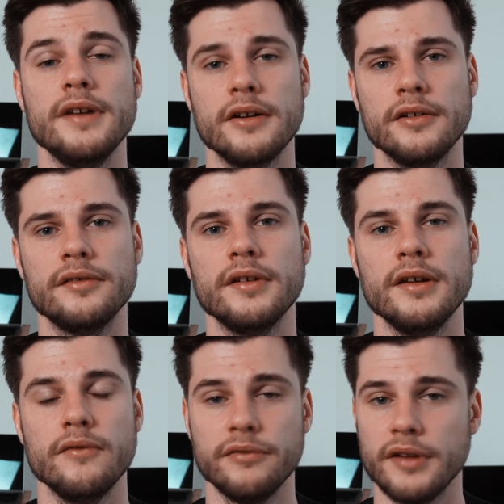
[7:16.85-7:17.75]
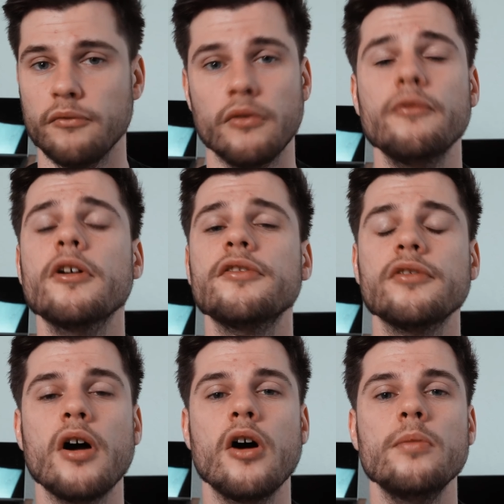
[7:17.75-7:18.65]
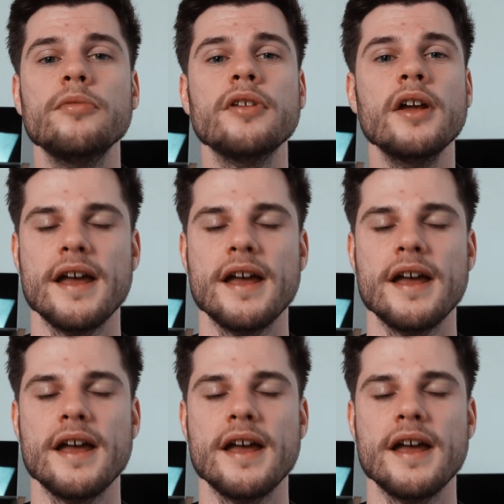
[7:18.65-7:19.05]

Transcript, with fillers: years in several foster homes